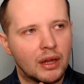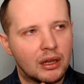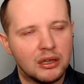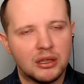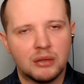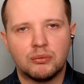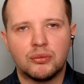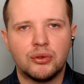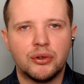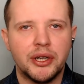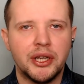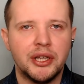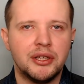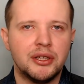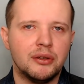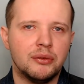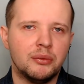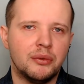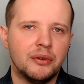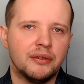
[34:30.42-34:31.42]

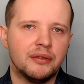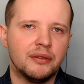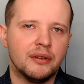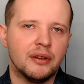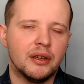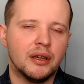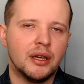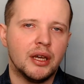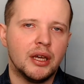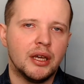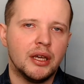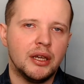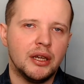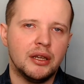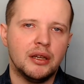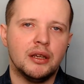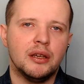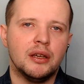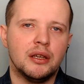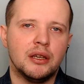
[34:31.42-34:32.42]
collaborating with the
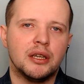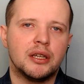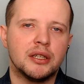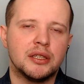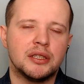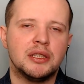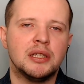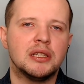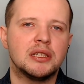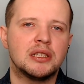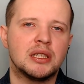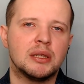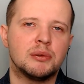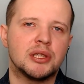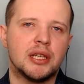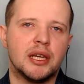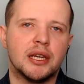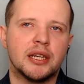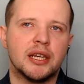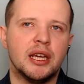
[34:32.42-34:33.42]

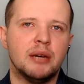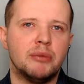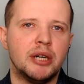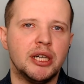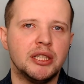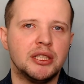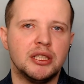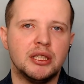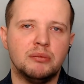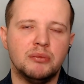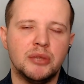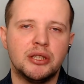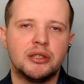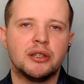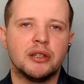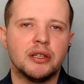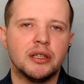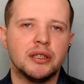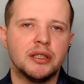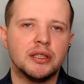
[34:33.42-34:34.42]
ecosystems like MIT in
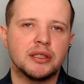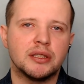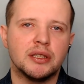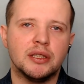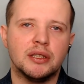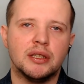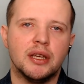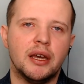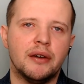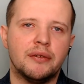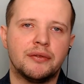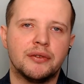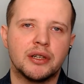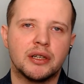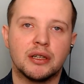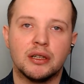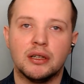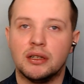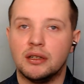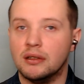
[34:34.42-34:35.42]
Middle East and
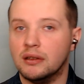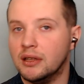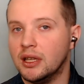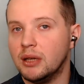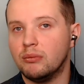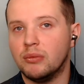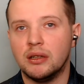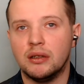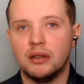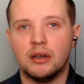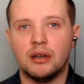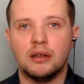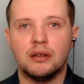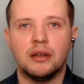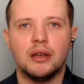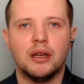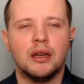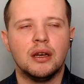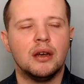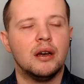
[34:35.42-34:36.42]
Africa,
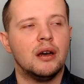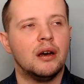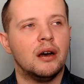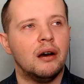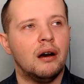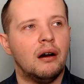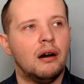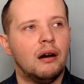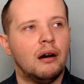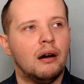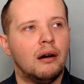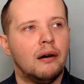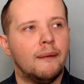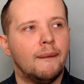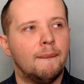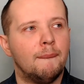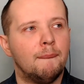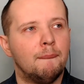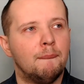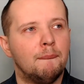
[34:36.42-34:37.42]
Lebanon,
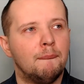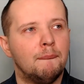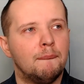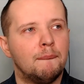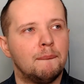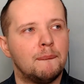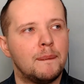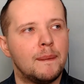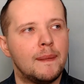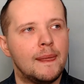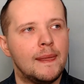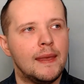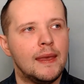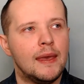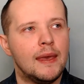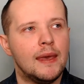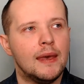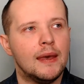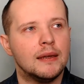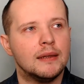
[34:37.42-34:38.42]
um,
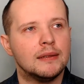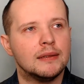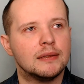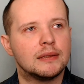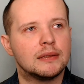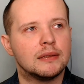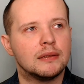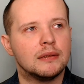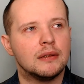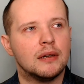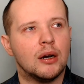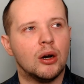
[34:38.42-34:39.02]
and